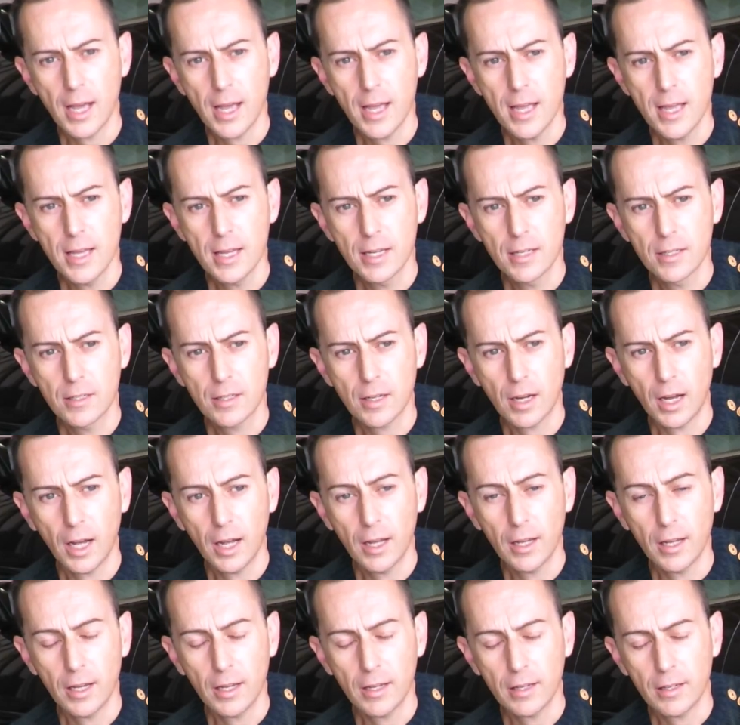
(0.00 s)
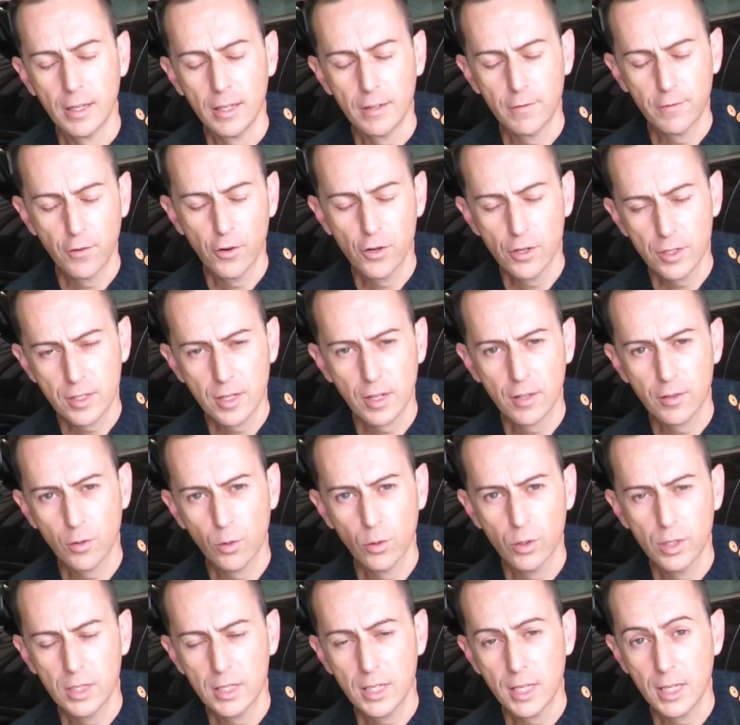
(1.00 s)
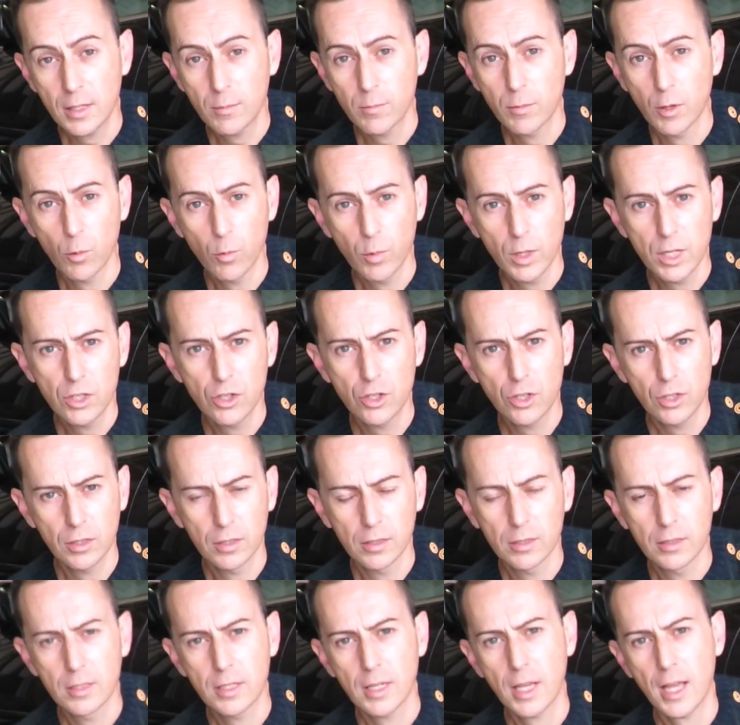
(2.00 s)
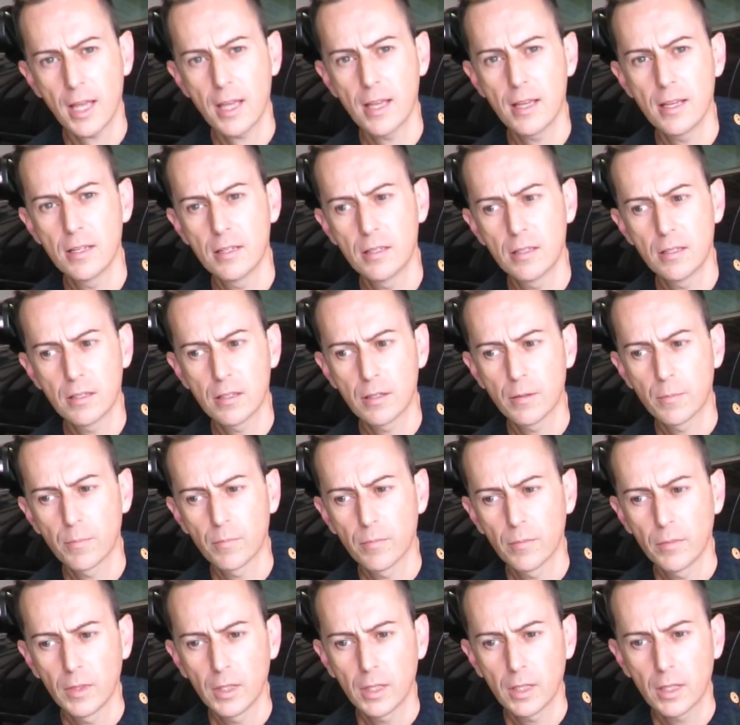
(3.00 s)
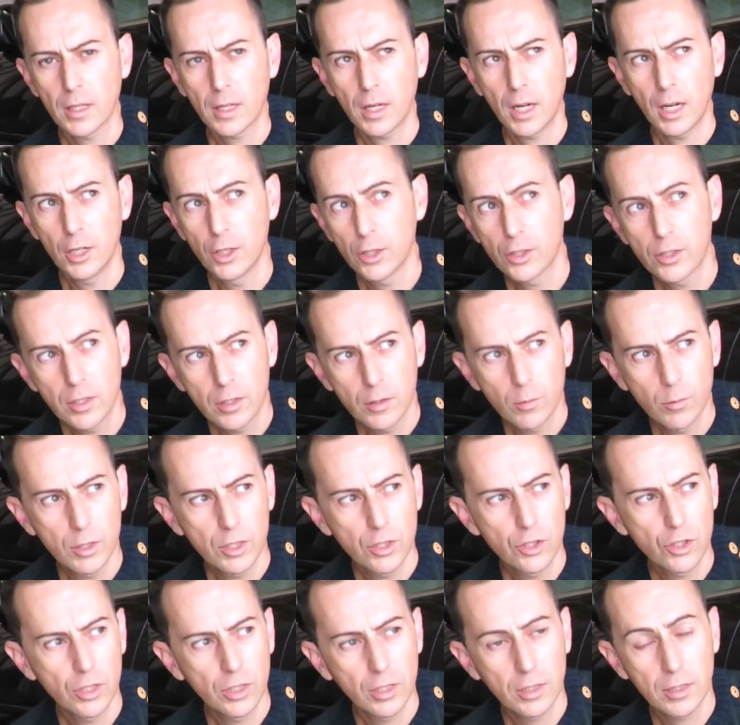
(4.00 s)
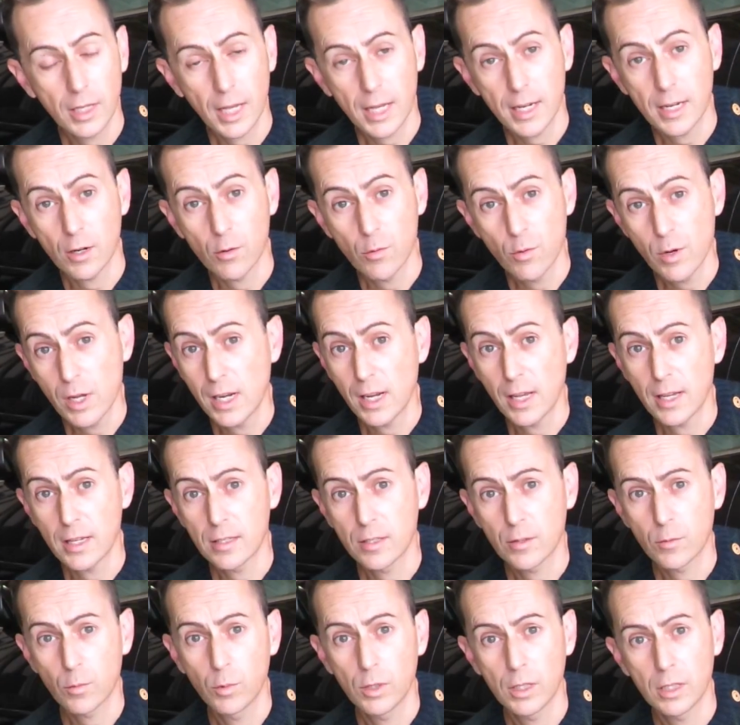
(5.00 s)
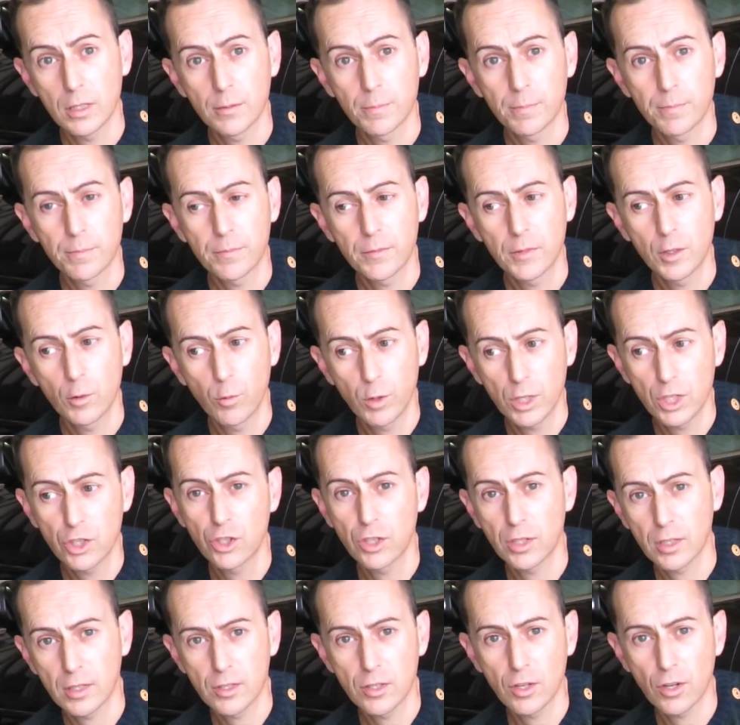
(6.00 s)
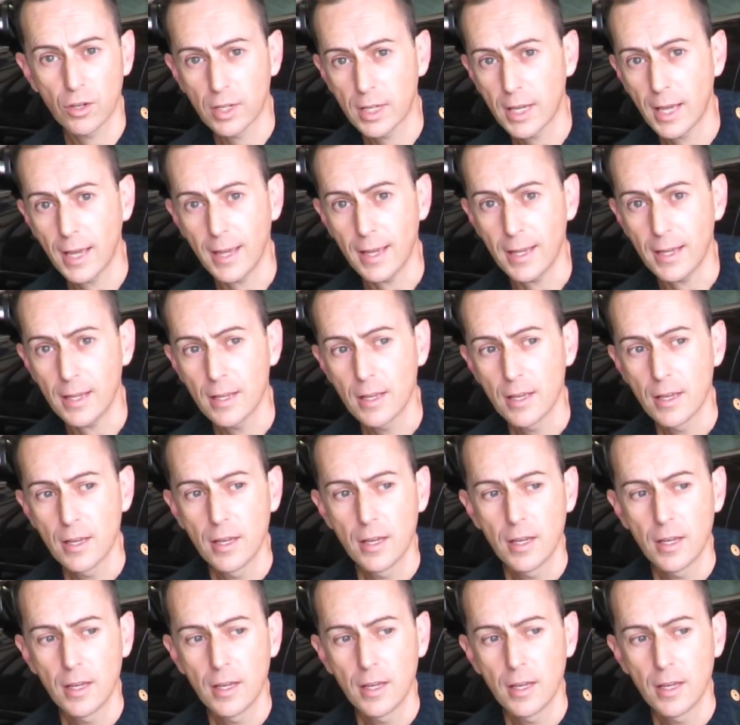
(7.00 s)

and at first I thought it hit my windshield, and I looked at the windshield and I realized, well, the windshield's okay,